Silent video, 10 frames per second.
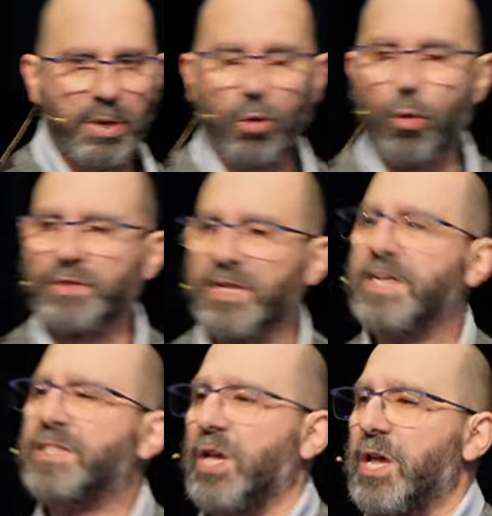because it
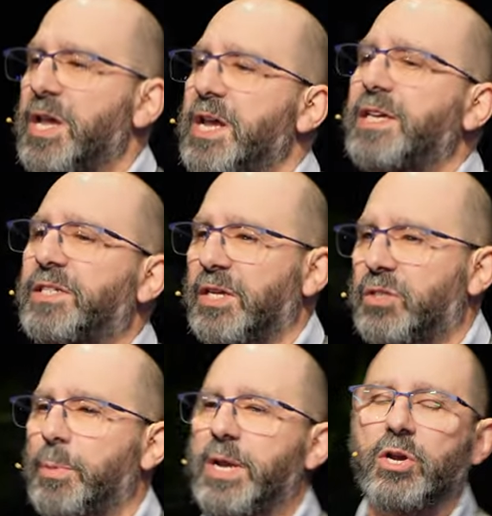is easy
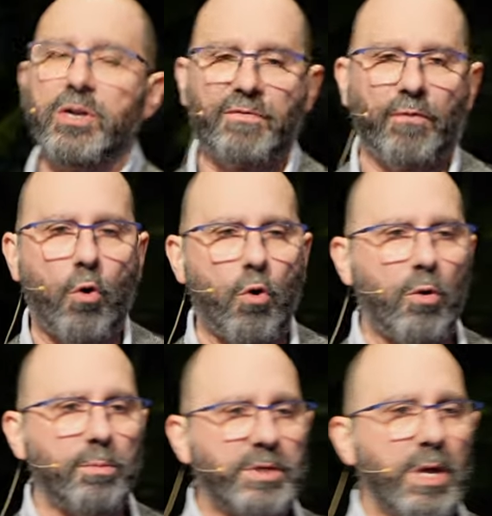to be
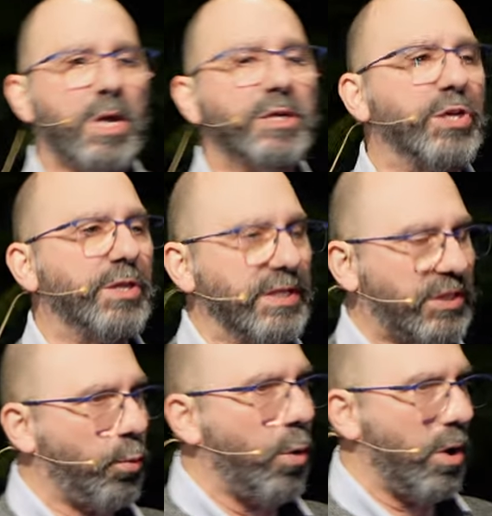conformed to
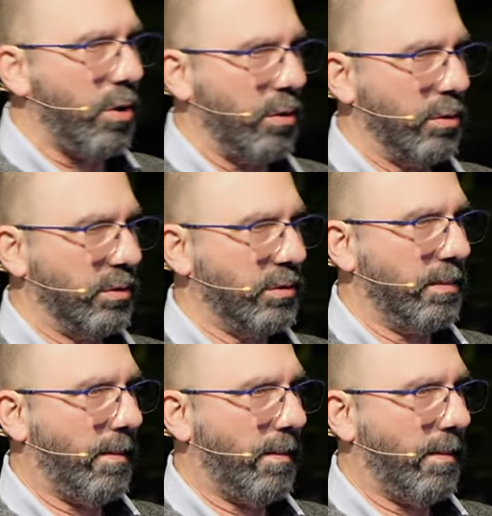this world.